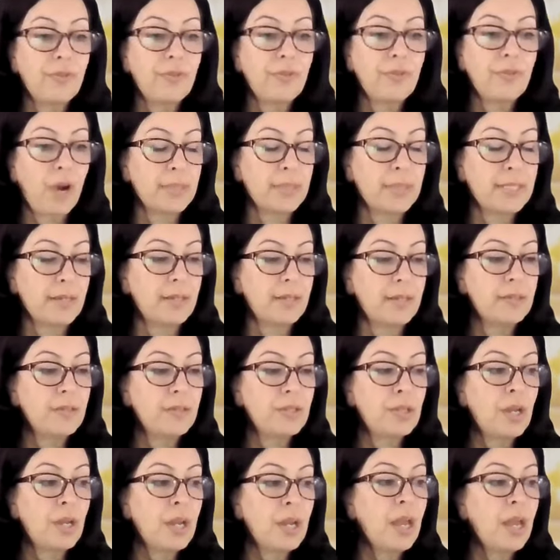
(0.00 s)

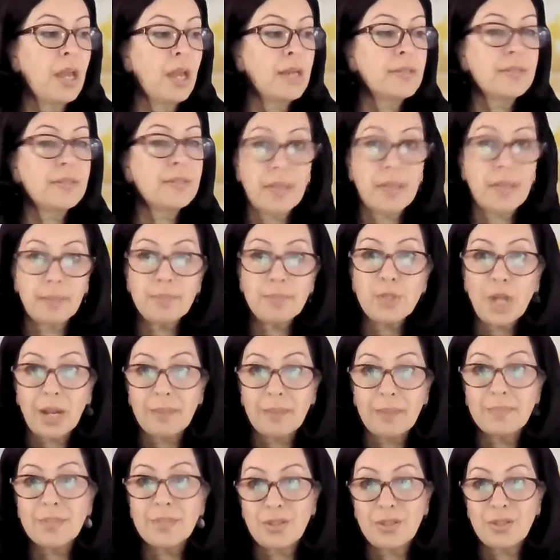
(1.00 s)
pharmacists.
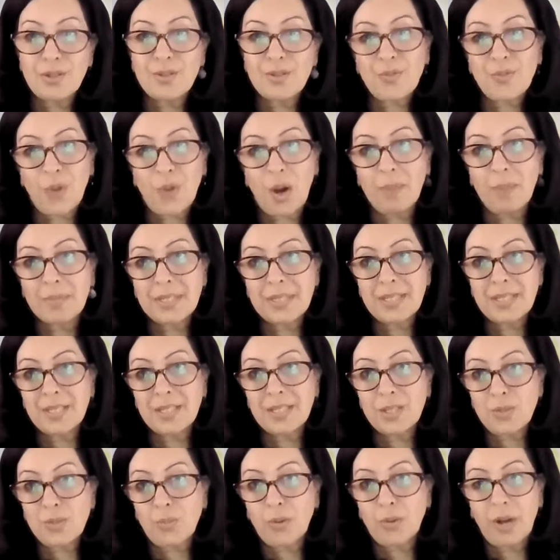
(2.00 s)
Sometimes those
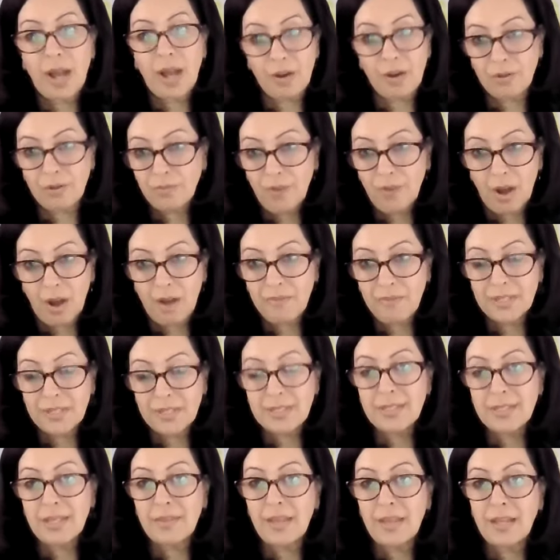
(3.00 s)
pharmacists were out of
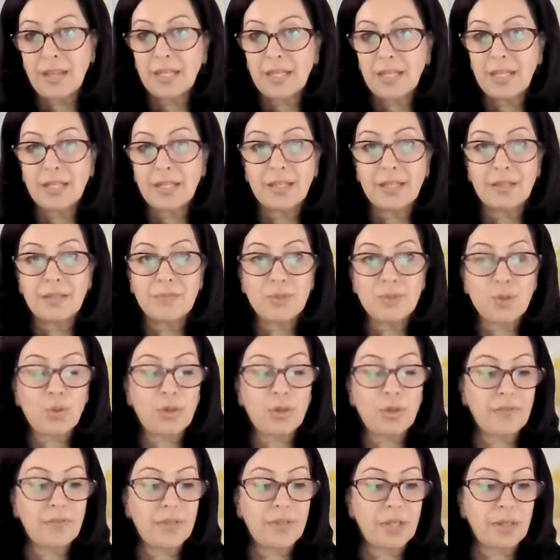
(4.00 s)
office and they needed
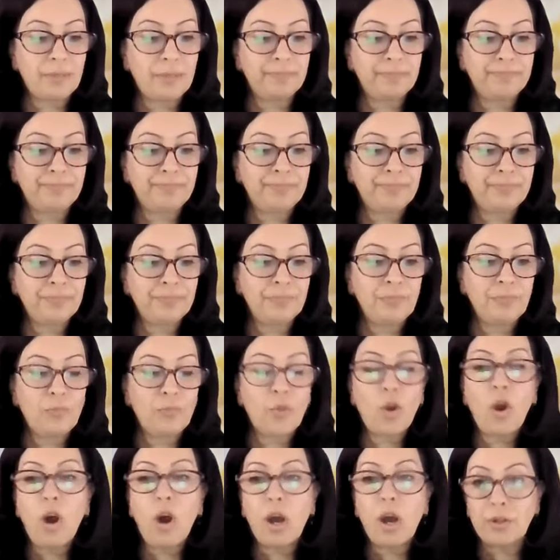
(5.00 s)
sort of a
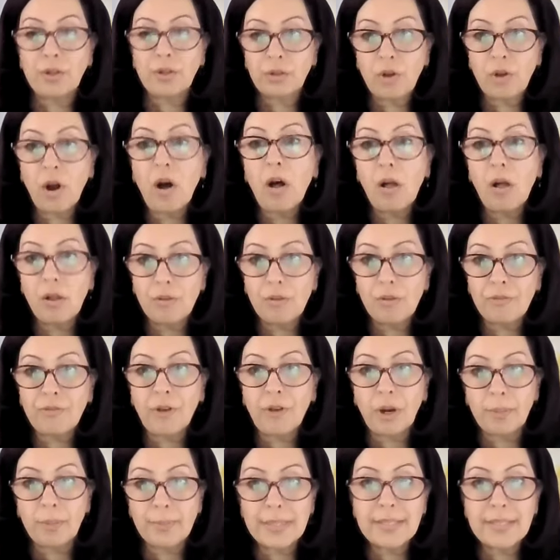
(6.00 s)
on-call
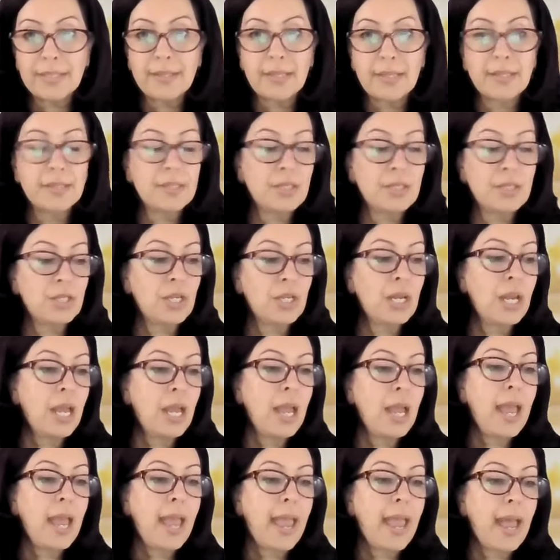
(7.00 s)
pharmacist.
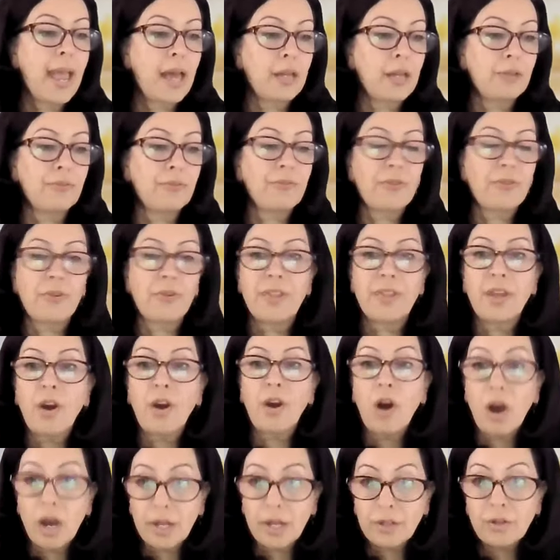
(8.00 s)
And for
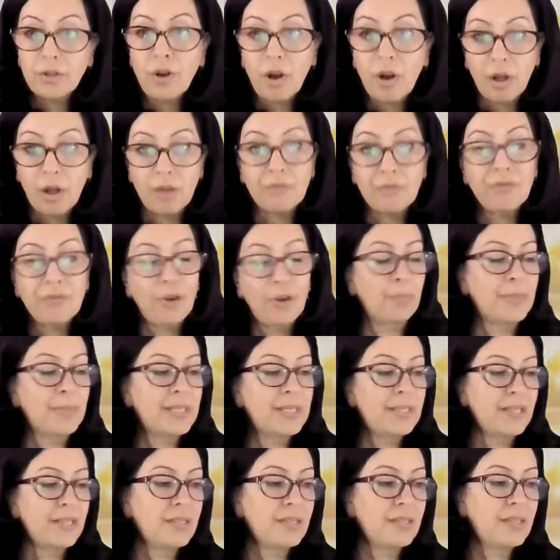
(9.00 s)
the on-call
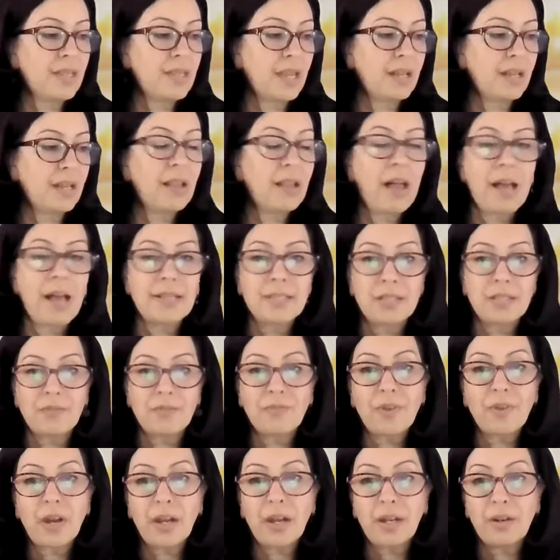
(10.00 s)
pharmacist, they
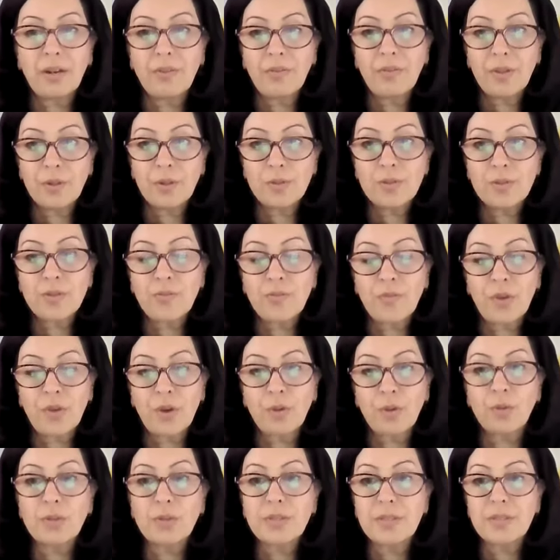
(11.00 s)
classified those
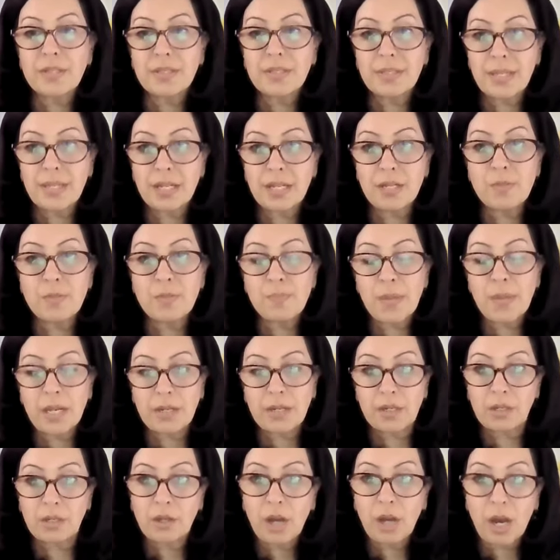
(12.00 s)
folks as
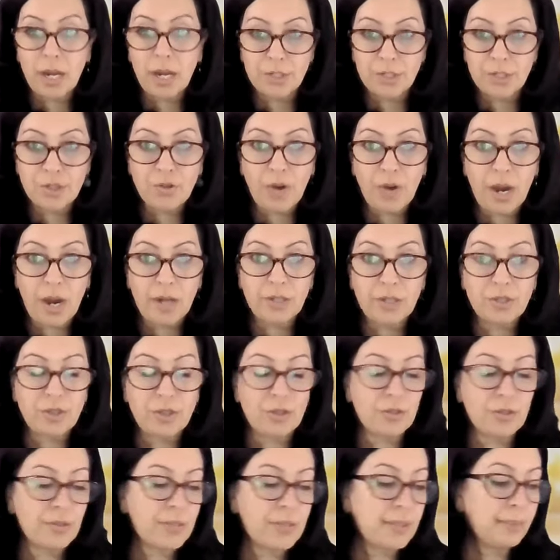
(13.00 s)
independent
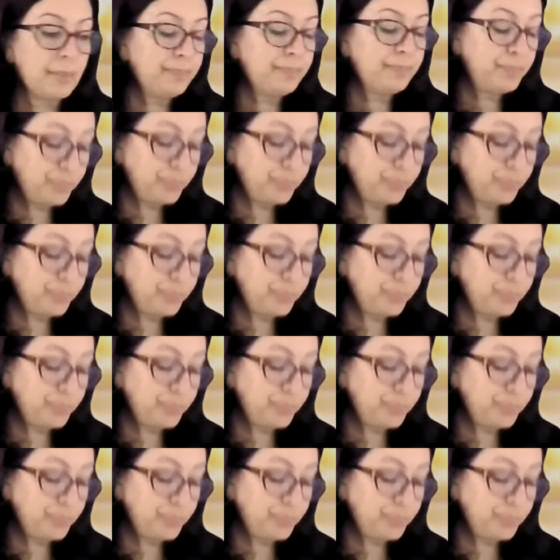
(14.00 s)
contractors